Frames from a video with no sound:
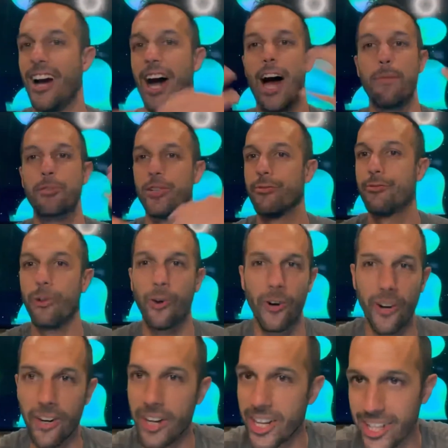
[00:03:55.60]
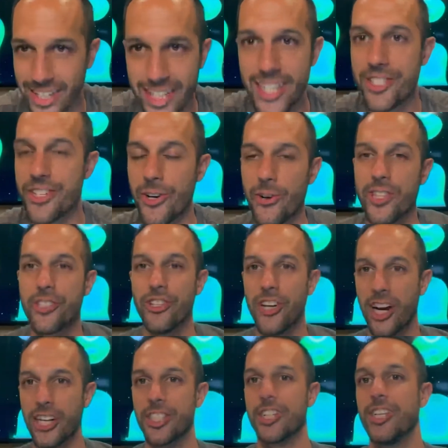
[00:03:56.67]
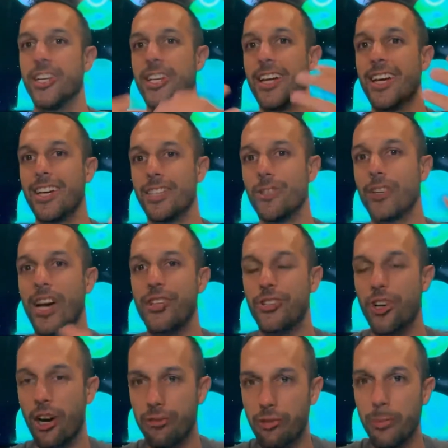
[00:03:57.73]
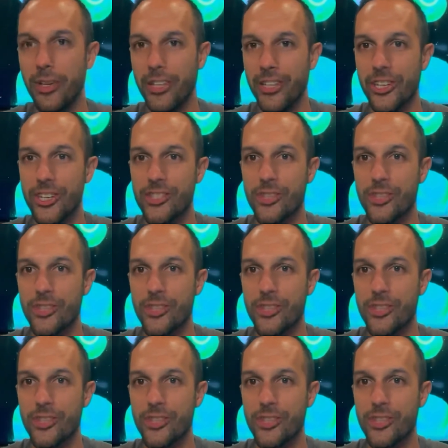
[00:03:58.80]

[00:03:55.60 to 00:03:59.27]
Option 4 needs no introduction. You guys are all familiar, it's